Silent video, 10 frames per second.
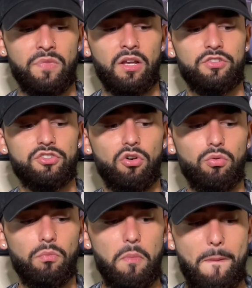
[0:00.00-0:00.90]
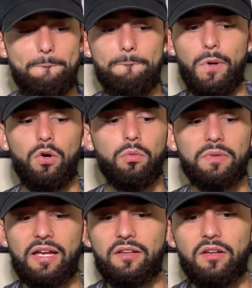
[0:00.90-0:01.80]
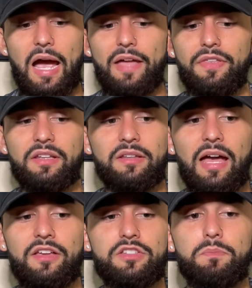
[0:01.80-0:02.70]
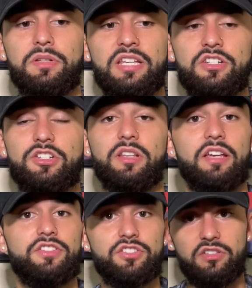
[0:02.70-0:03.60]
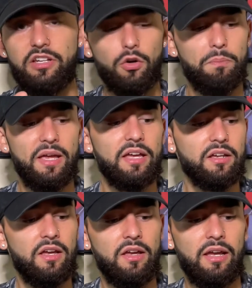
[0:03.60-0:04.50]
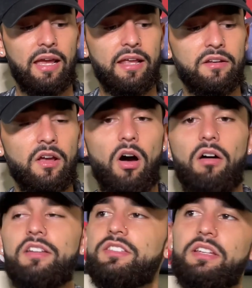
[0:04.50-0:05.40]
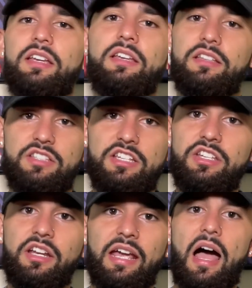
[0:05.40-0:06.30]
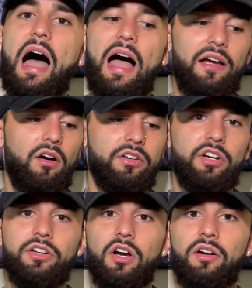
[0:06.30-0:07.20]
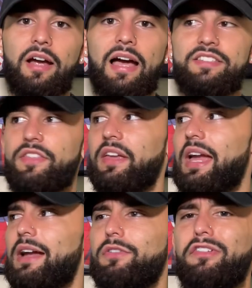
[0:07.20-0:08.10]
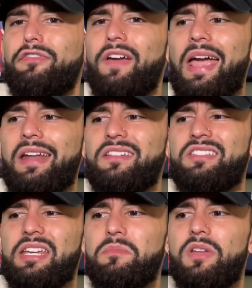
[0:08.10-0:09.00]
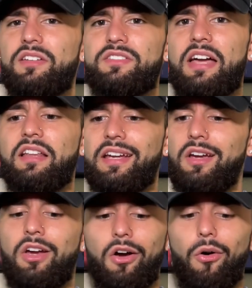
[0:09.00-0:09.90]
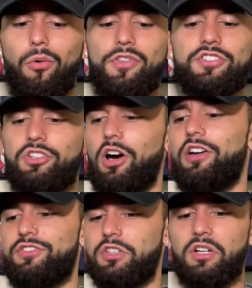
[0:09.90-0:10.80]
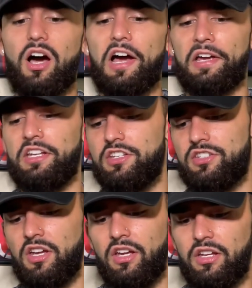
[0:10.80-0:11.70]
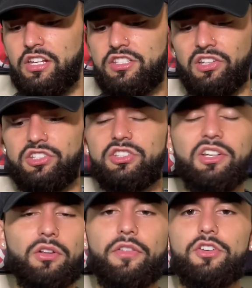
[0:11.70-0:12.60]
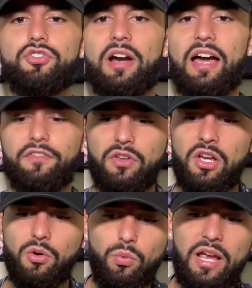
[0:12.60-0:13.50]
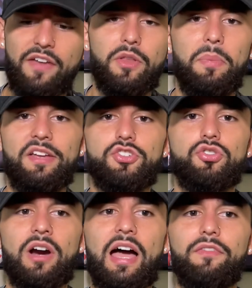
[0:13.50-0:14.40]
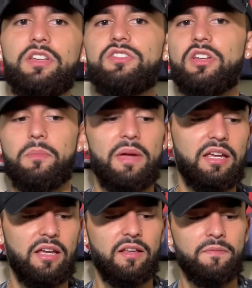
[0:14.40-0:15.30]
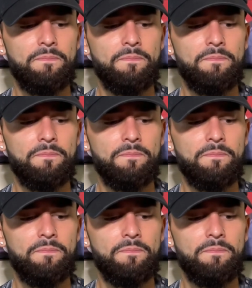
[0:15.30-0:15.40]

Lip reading: So boom, I think that is potentially a steal pick And honestly, it's easy to get high on your young guys. I think every fan and team does that. Like, oh, this guy's the guy. He's the steal of the draft. We had the best draft. He's going to make it. And,